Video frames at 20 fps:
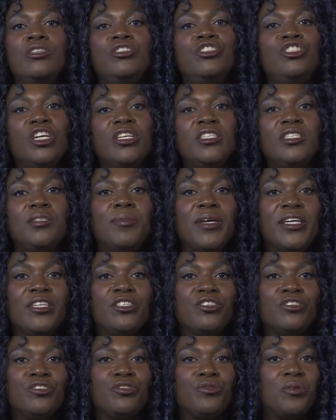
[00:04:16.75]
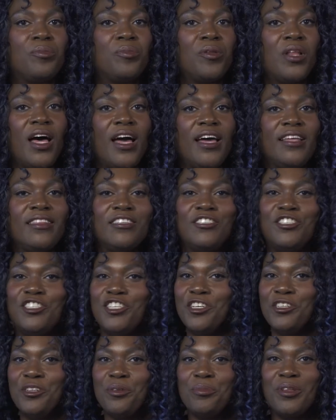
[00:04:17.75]
Just make sure to apply the
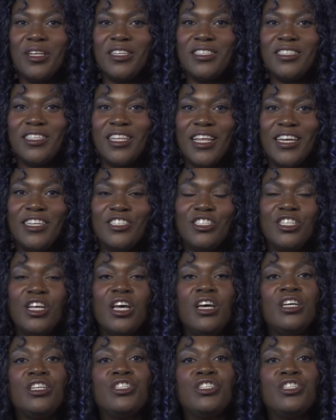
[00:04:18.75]
Gender Plus lens